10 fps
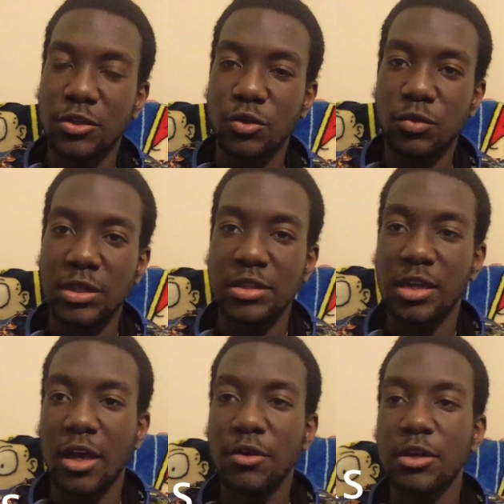weeks
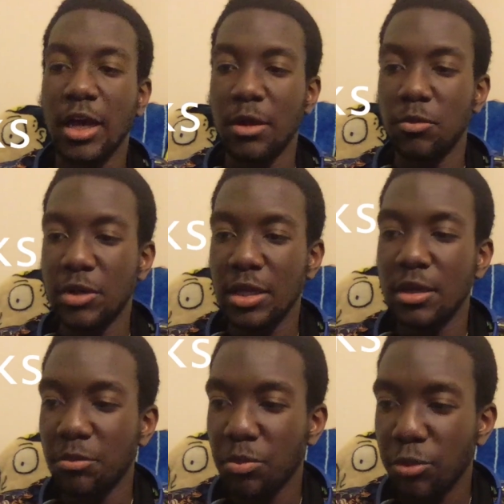now, and I
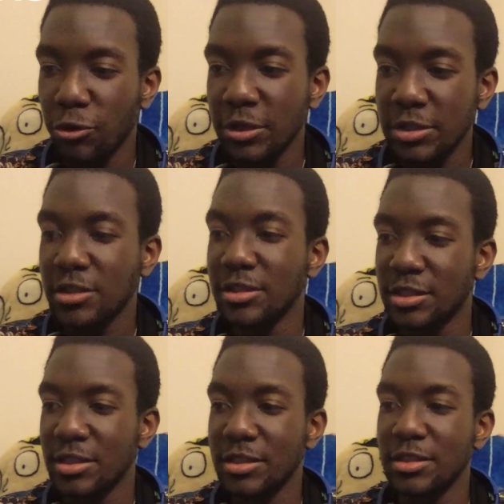did preach
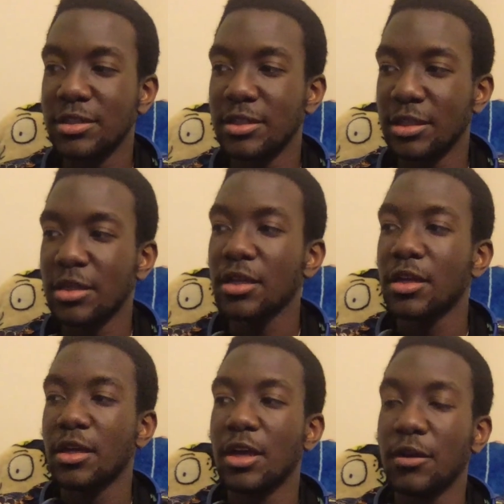consistency,
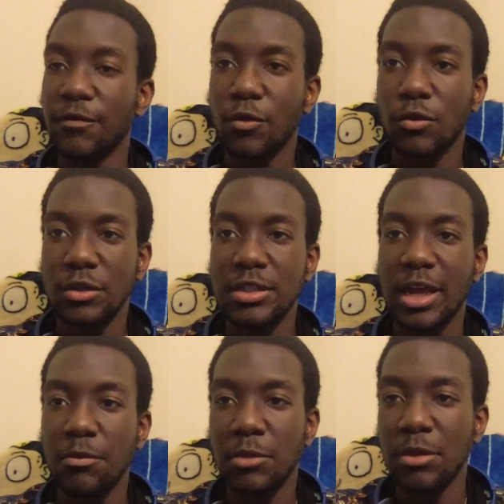and of course
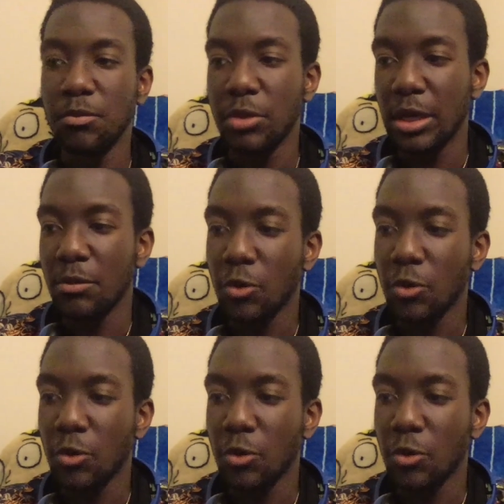that meant being more